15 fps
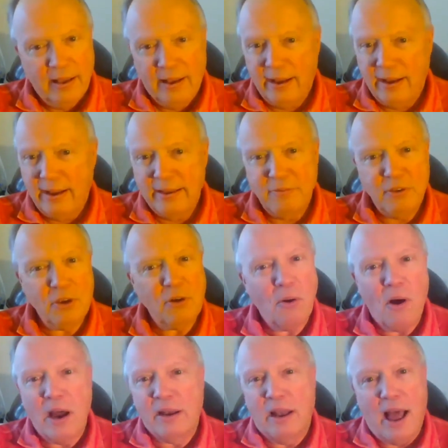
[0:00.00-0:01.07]
uh, if you go
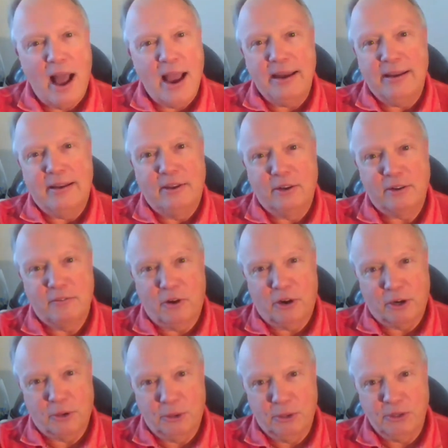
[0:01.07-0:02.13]
online and look for a
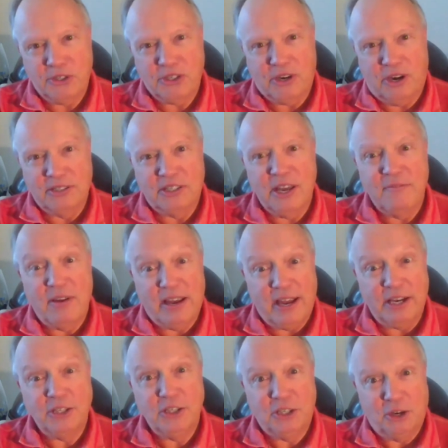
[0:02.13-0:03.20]
cruise on say you're
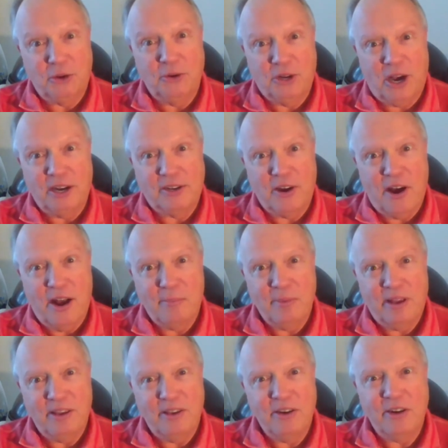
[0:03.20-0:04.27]

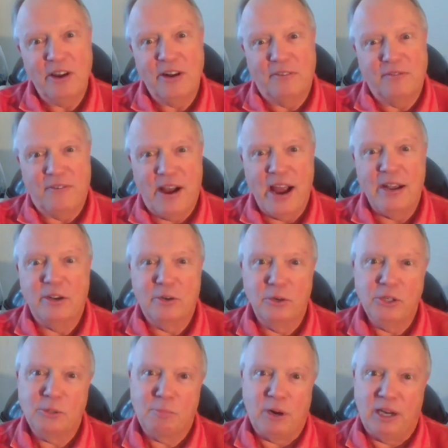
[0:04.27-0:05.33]
going to find
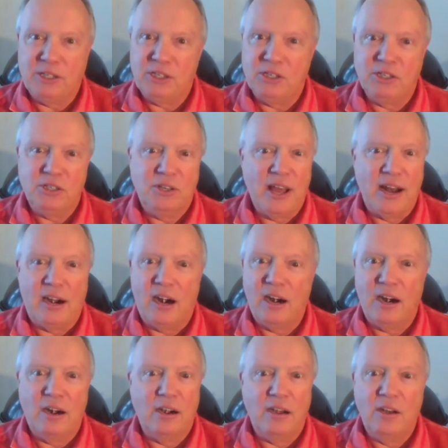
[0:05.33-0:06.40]
cruise prices that
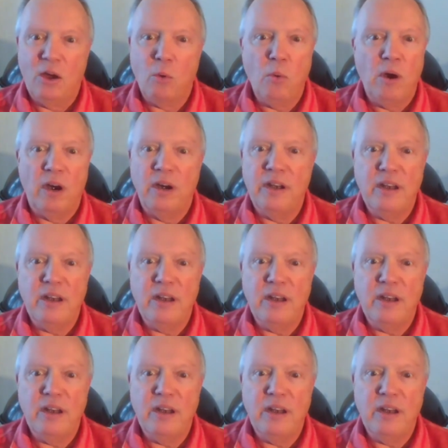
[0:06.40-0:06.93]
are nowhere